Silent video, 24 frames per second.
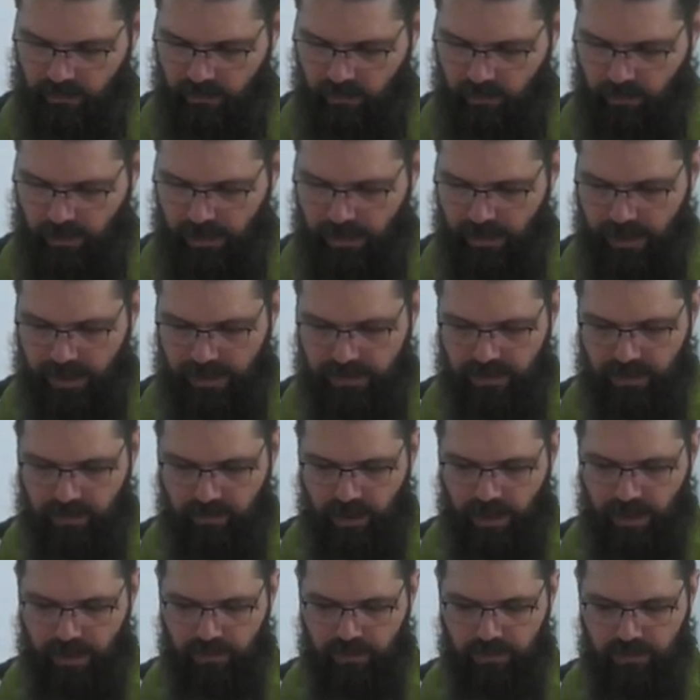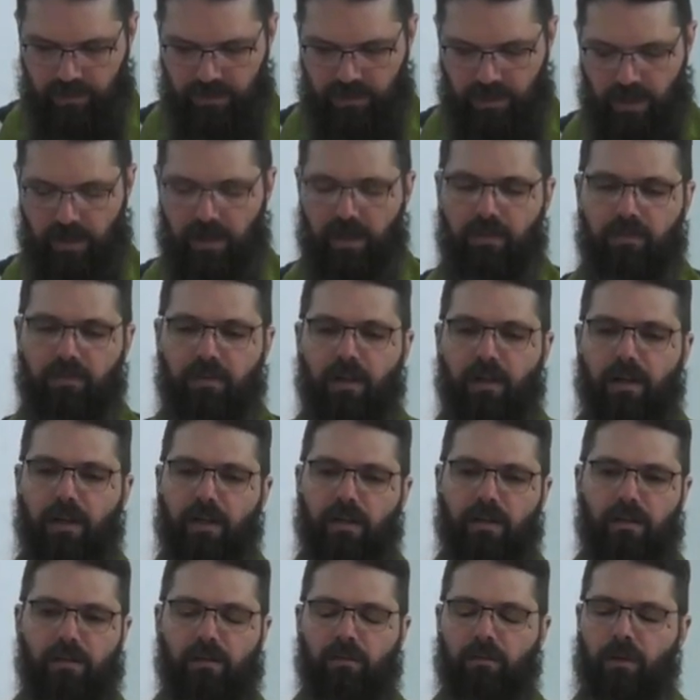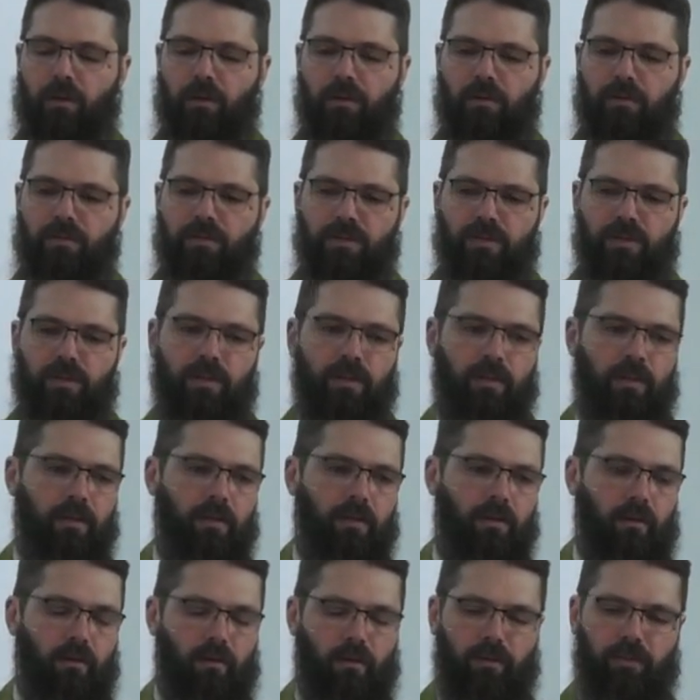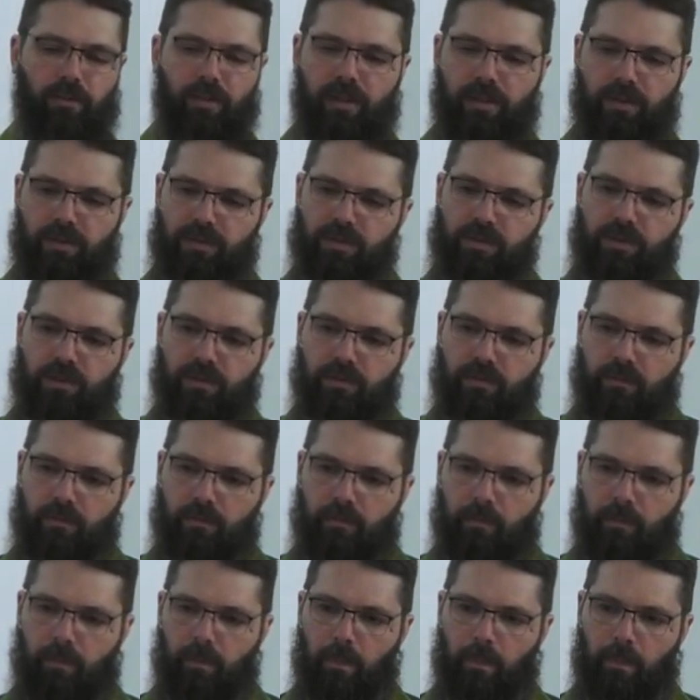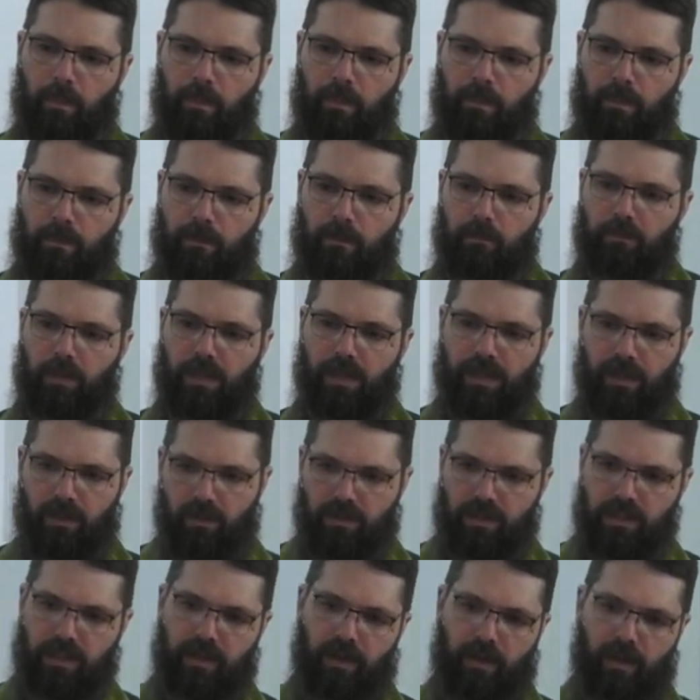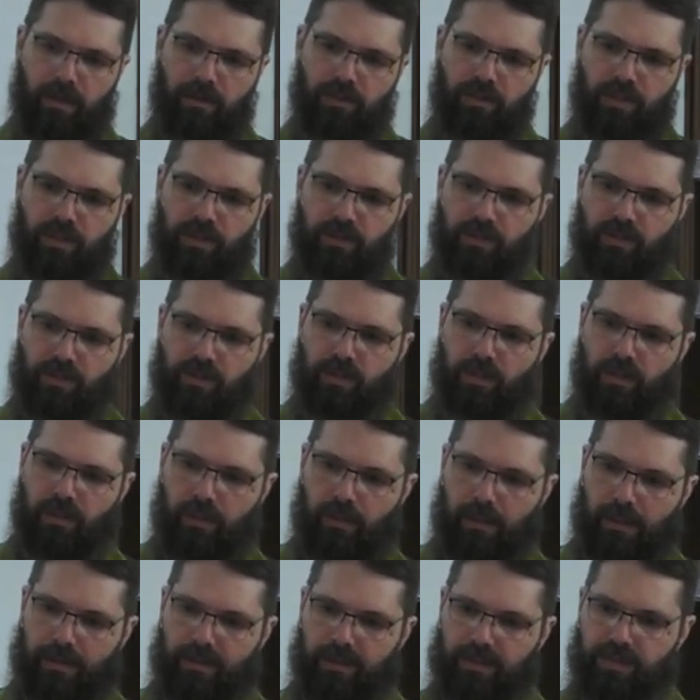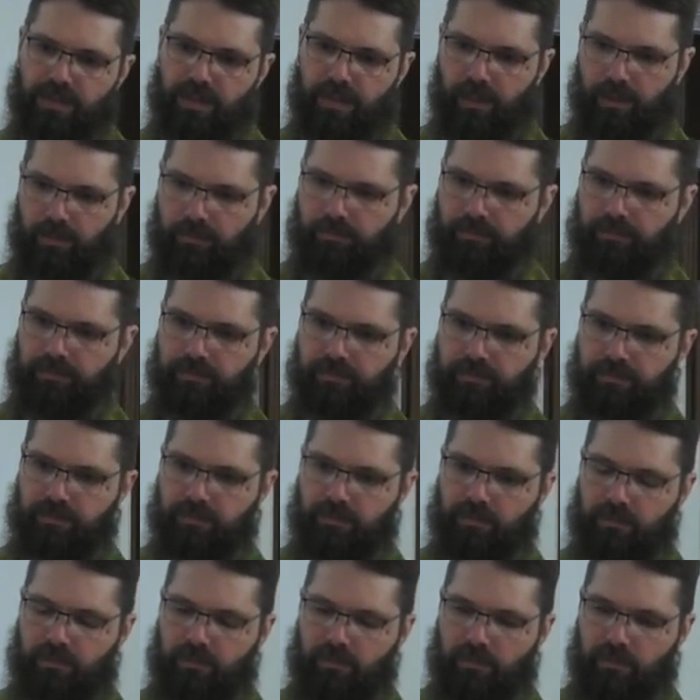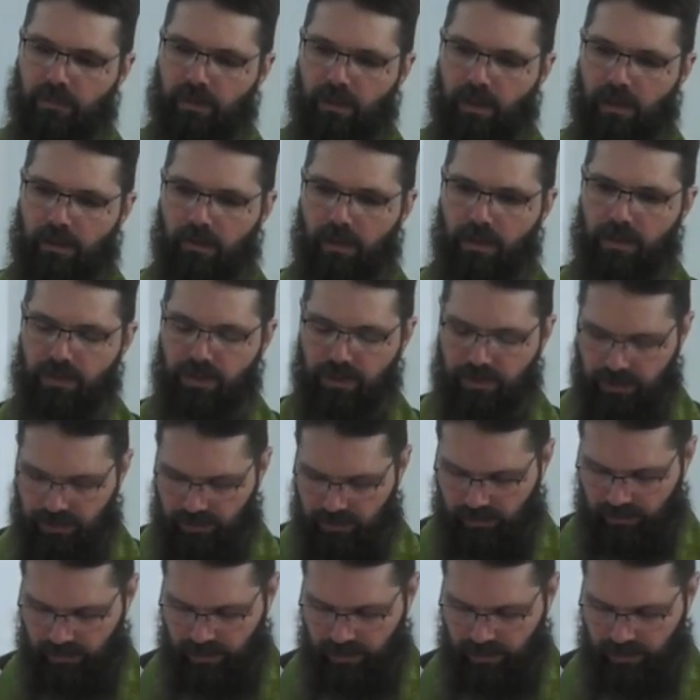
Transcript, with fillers: For what has the man who does not have God and owns all things, but a guilty conscience and his sin, and thus eternal